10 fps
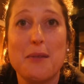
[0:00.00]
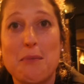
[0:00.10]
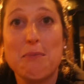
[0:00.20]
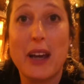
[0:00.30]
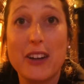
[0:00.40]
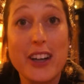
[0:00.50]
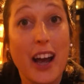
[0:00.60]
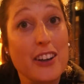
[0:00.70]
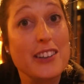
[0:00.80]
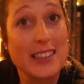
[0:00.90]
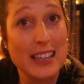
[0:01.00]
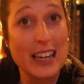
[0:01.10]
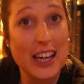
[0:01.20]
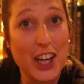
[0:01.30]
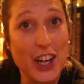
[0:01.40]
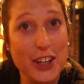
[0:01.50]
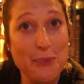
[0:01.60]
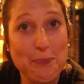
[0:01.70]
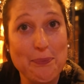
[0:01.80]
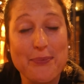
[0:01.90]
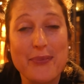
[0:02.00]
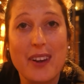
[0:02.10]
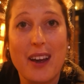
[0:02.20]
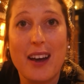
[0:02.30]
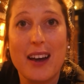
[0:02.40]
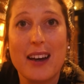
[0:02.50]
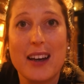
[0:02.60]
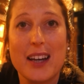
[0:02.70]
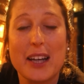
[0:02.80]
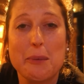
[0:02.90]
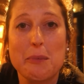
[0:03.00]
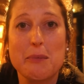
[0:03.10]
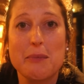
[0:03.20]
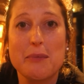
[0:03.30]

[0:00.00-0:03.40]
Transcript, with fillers: Mair and I are sitting here. Just